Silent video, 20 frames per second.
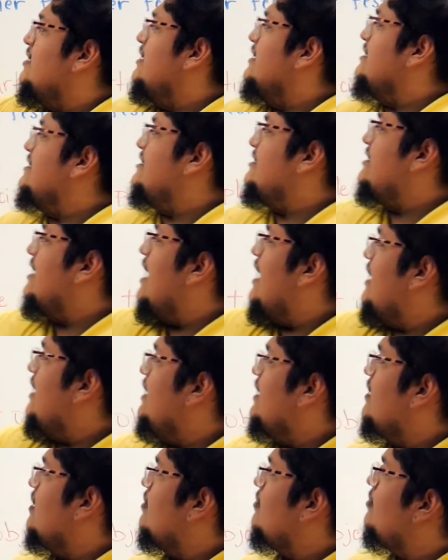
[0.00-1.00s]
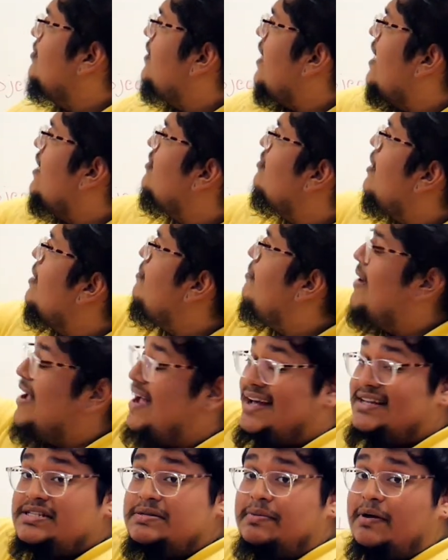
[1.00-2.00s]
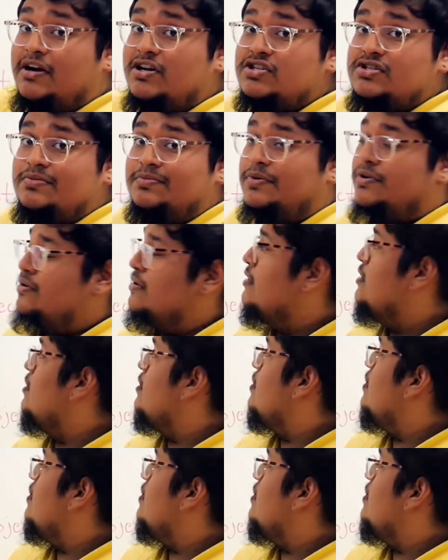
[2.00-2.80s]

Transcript: studied, that is my past participle,